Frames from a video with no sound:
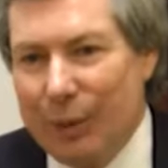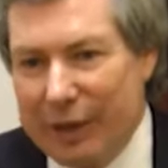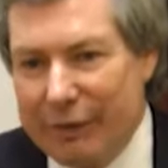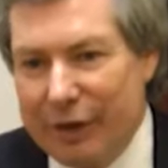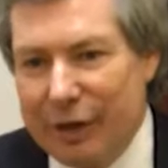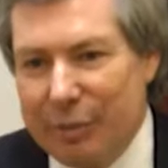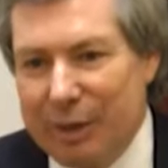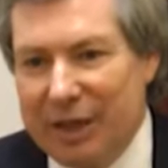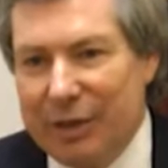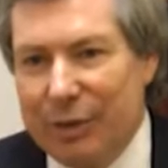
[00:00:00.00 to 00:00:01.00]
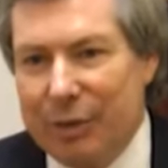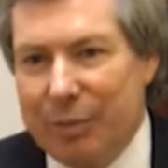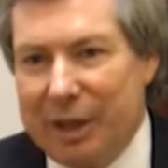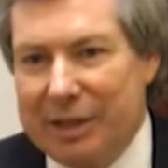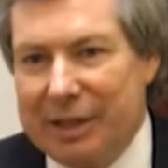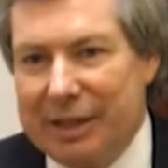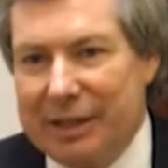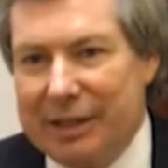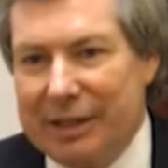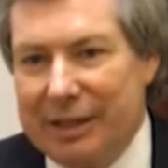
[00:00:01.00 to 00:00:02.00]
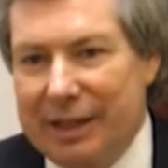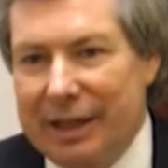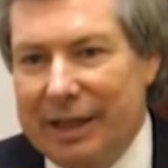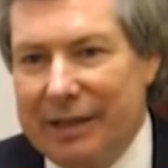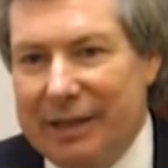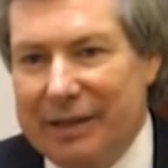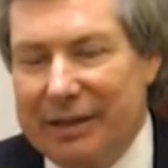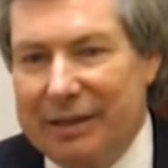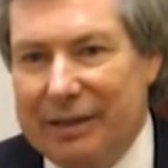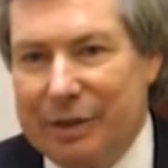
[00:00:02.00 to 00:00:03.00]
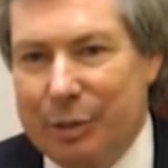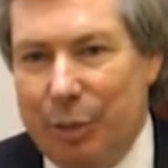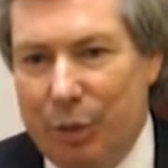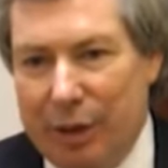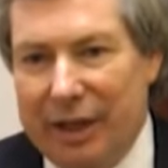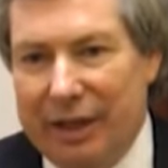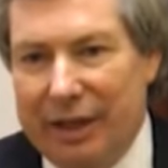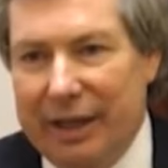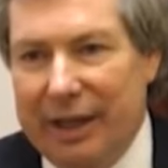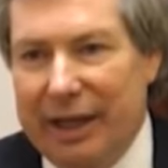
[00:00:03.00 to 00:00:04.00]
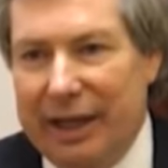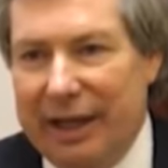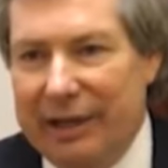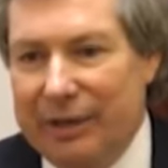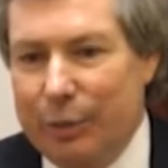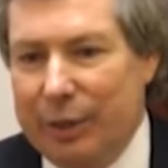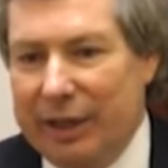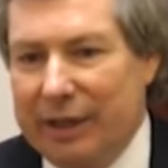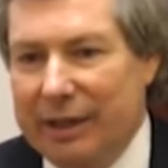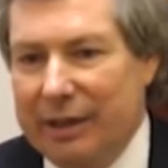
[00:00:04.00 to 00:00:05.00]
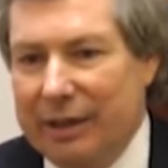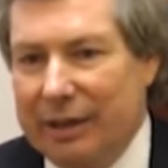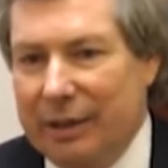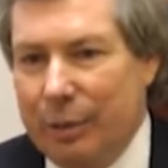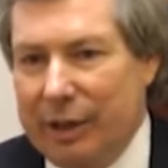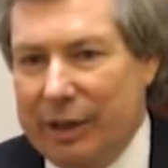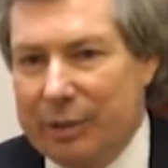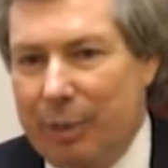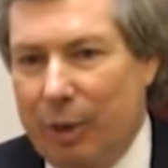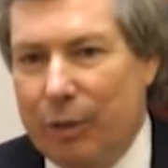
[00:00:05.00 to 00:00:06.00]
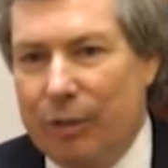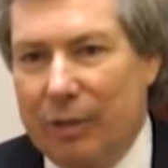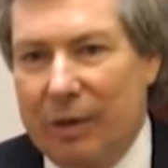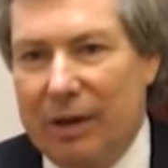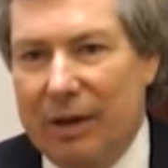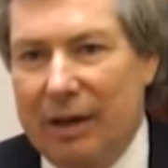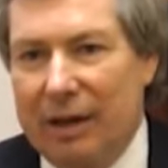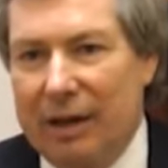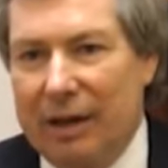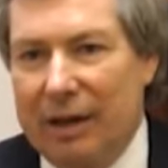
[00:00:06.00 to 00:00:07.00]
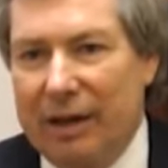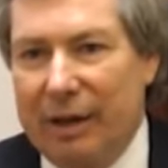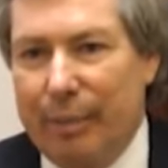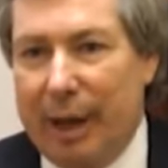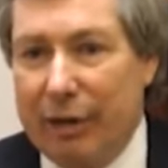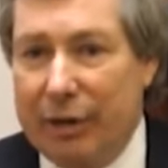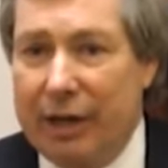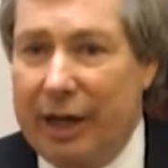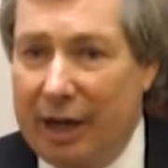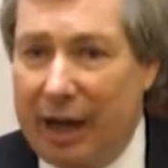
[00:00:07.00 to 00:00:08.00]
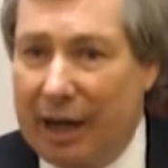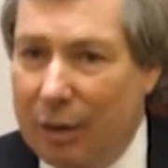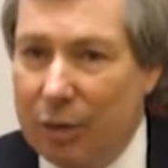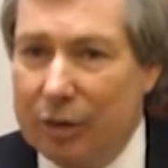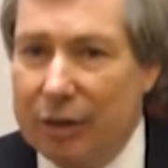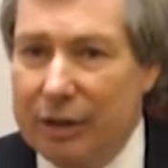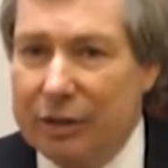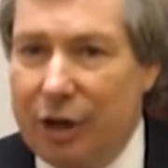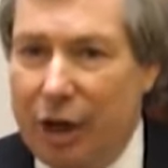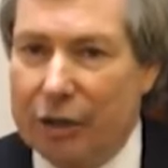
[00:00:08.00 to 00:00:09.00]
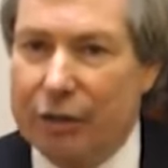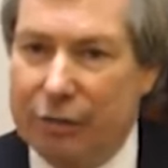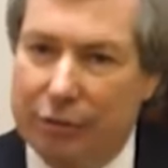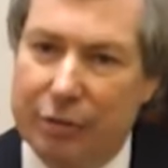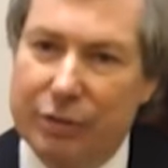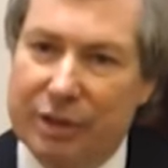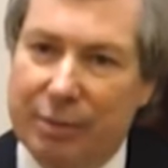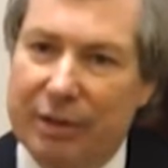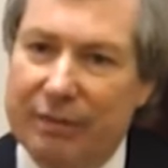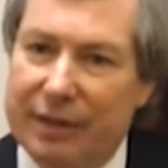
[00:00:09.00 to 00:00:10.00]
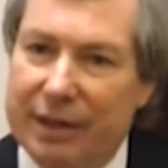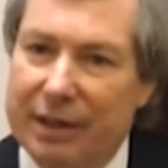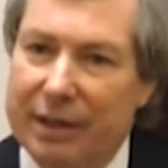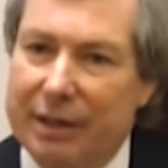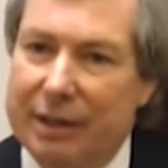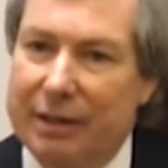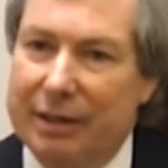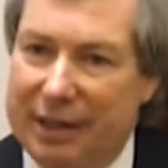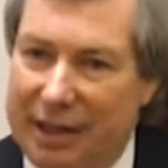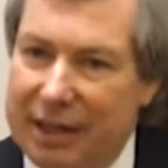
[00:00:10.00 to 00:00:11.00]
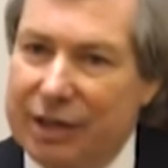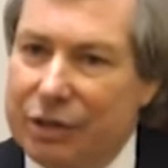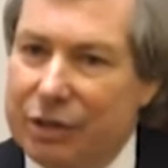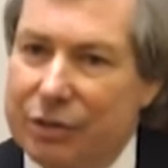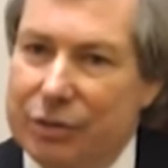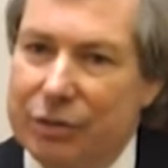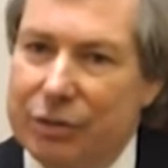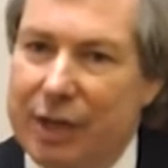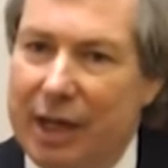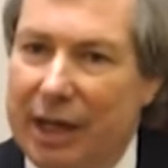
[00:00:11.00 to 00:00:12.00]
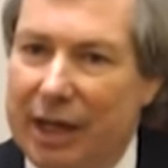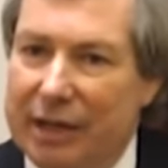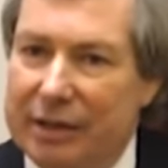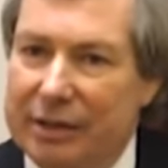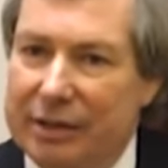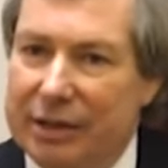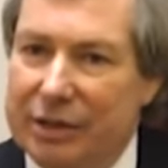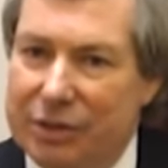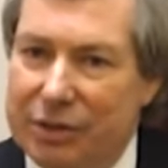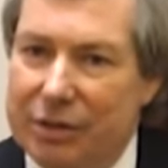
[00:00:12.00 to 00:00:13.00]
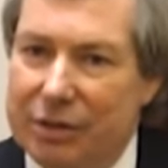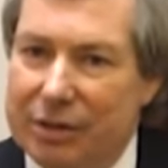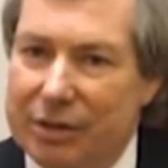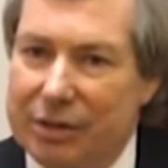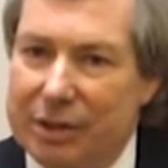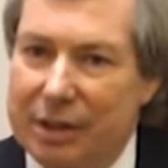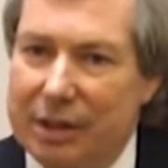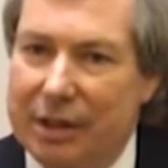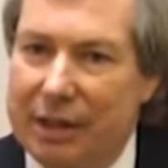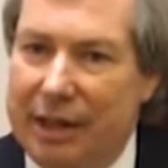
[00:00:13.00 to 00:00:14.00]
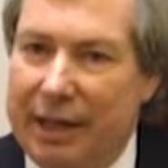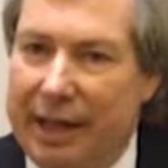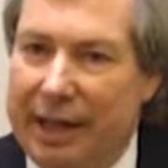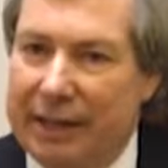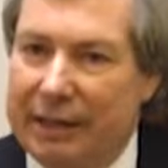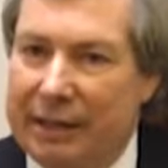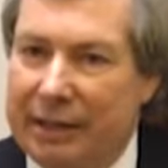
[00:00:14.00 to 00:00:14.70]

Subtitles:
We had a very good meeting with the president this morning, and we spoke for about an hour and talked through some of the key issues and concerns. And